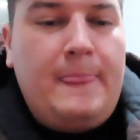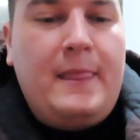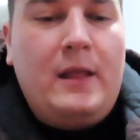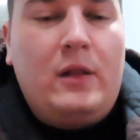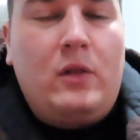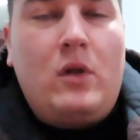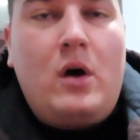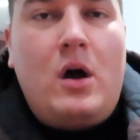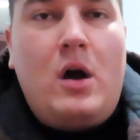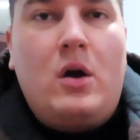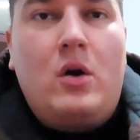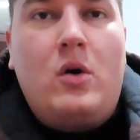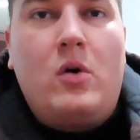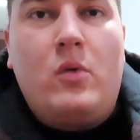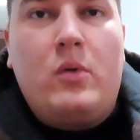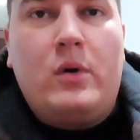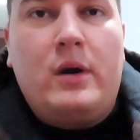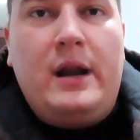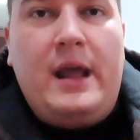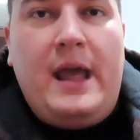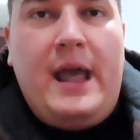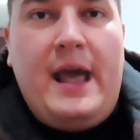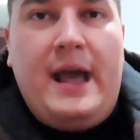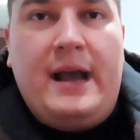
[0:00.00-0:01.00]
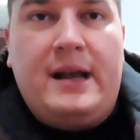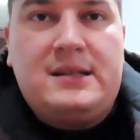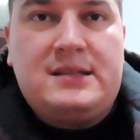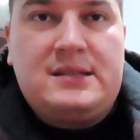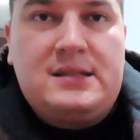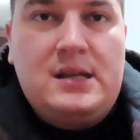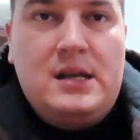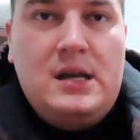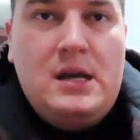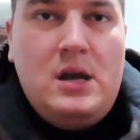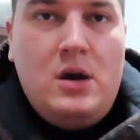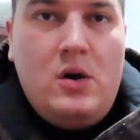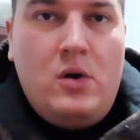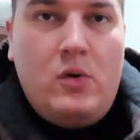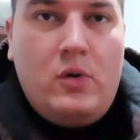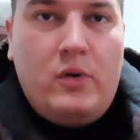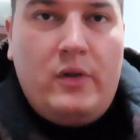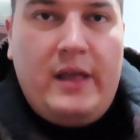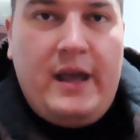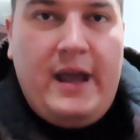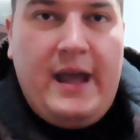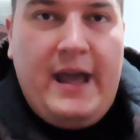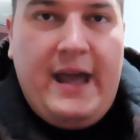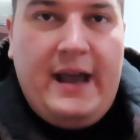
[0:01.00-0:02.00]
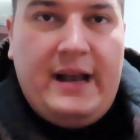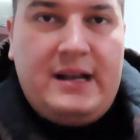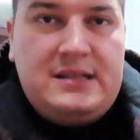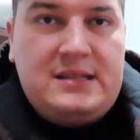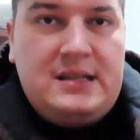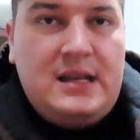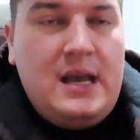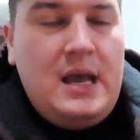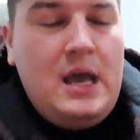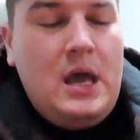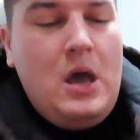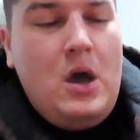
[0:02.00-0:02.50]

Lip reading: Longhorn Hex, or the Hex,